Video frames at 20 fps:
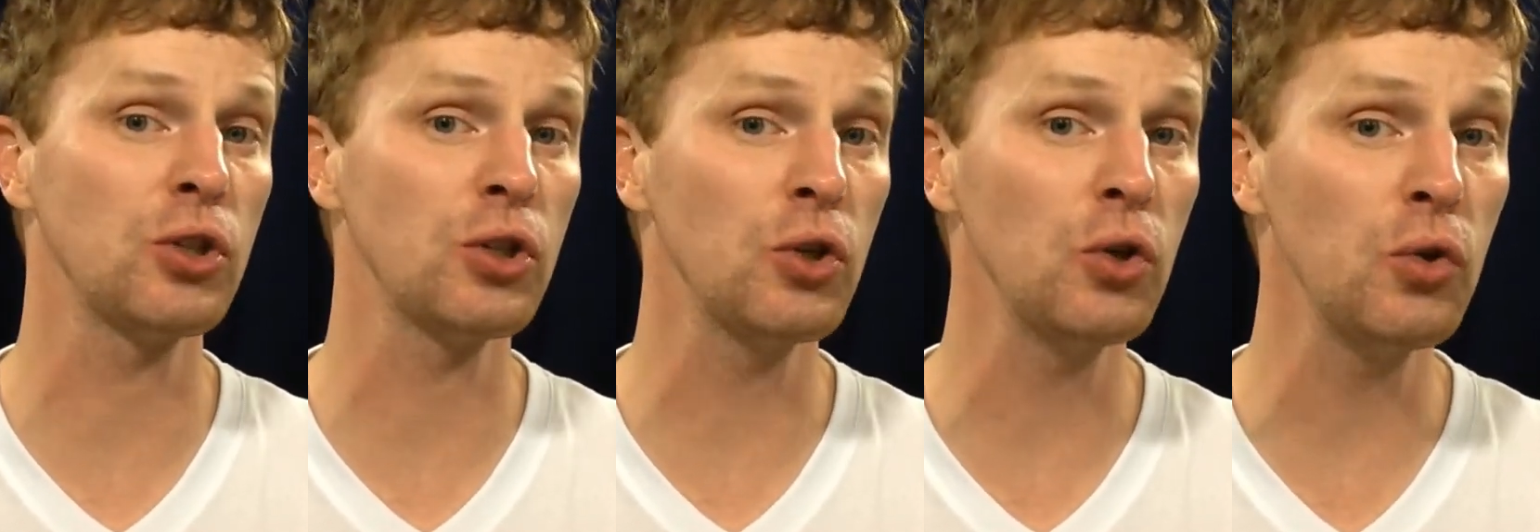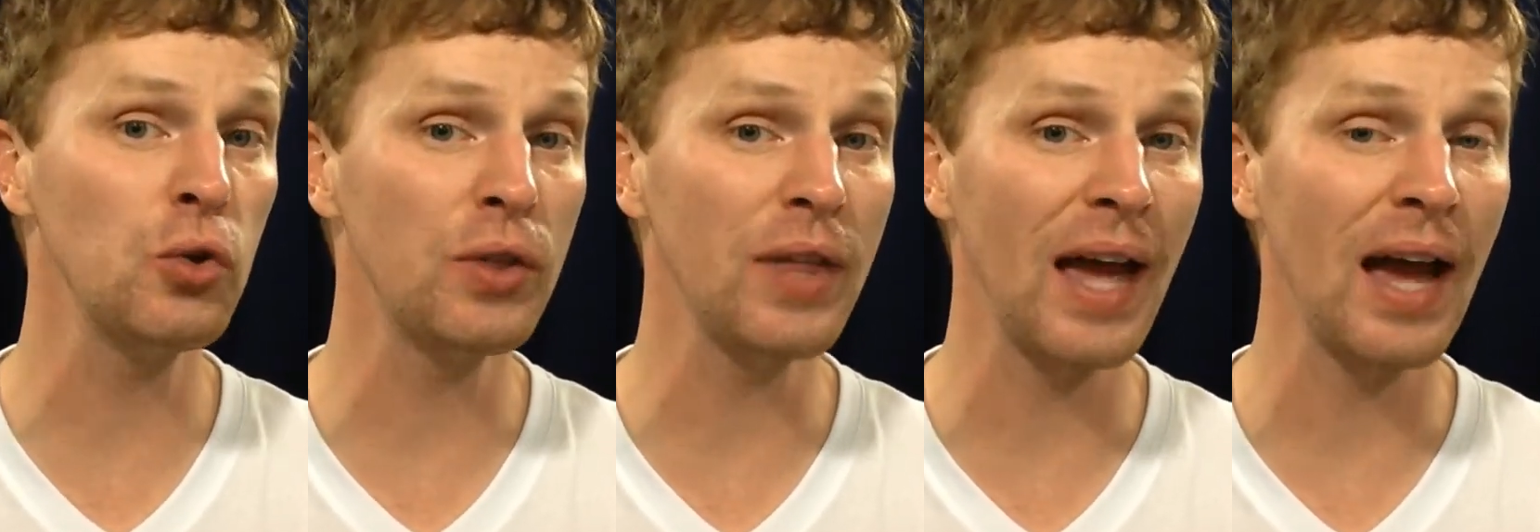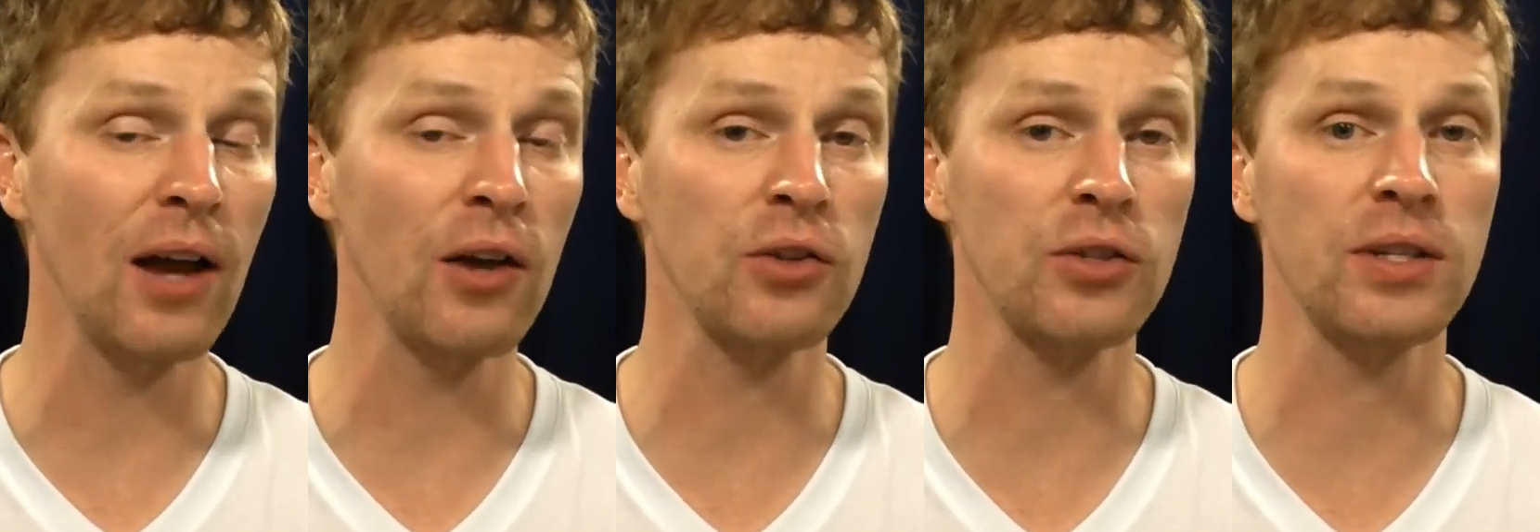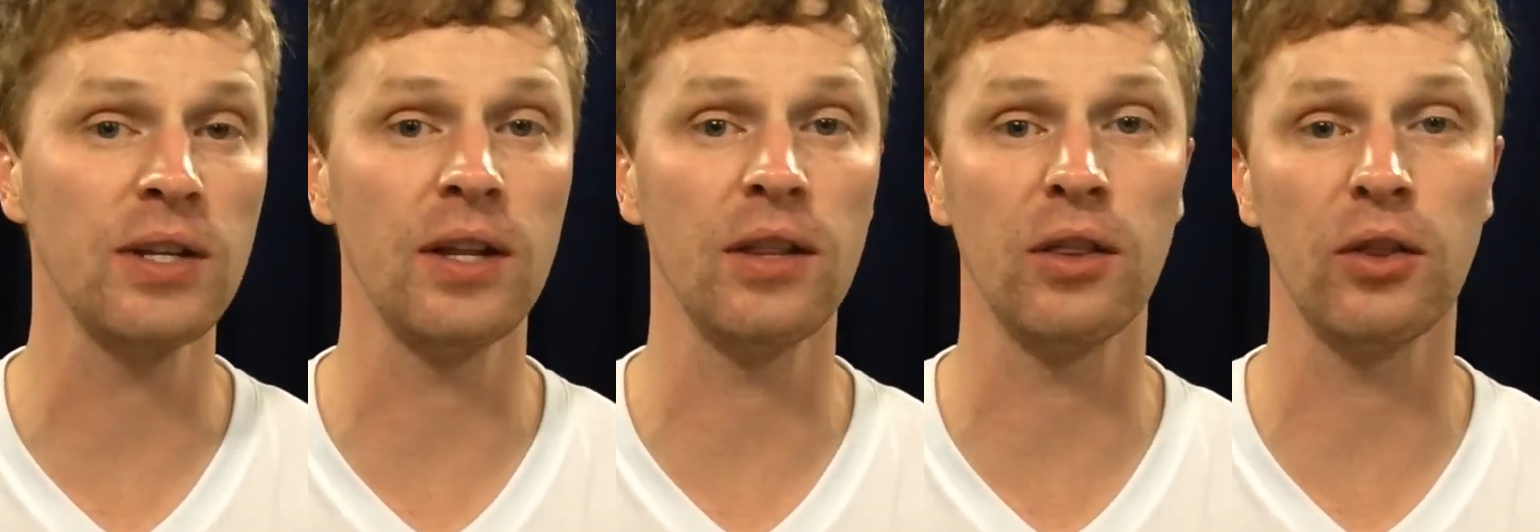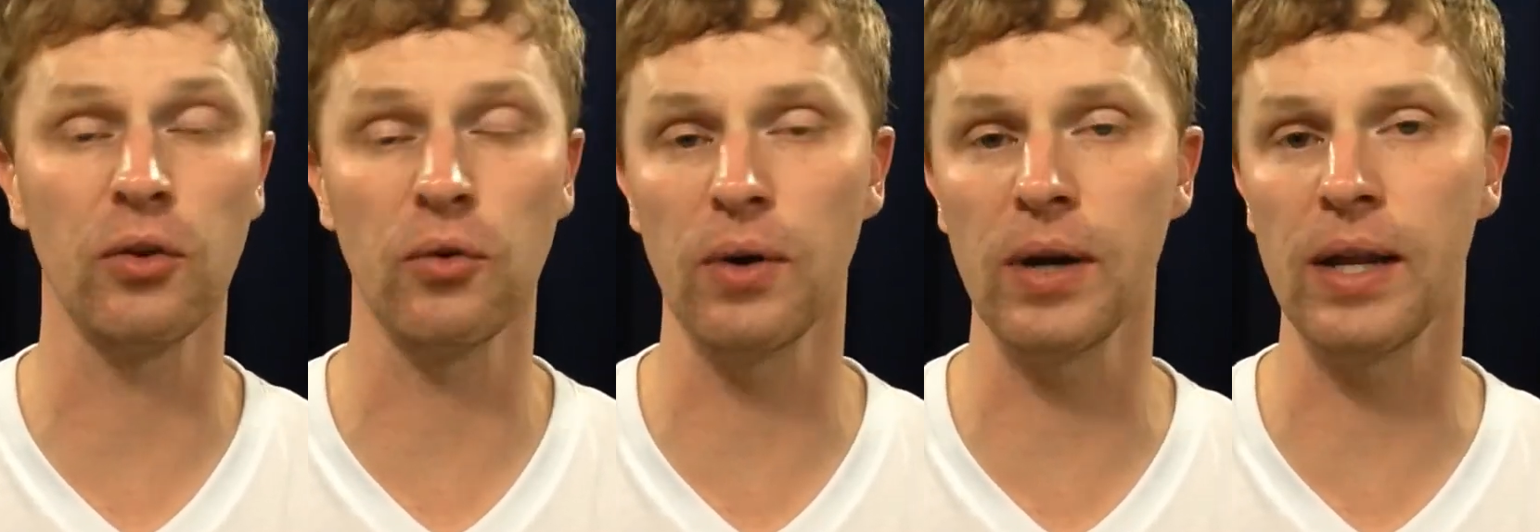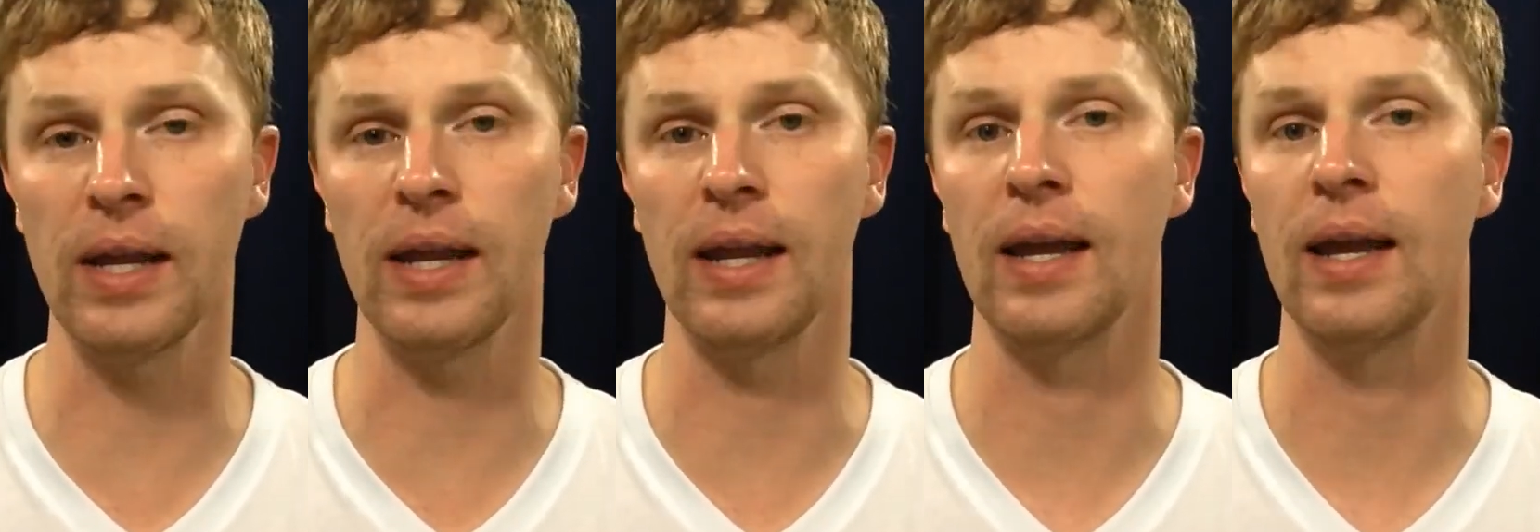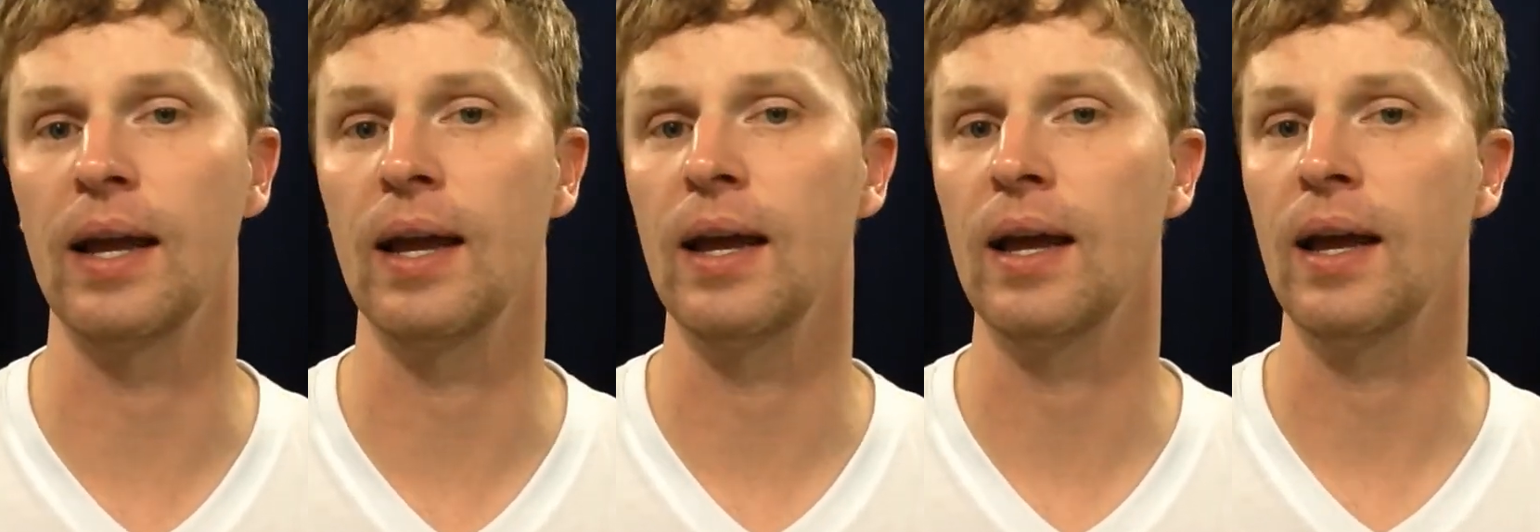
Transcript: 2003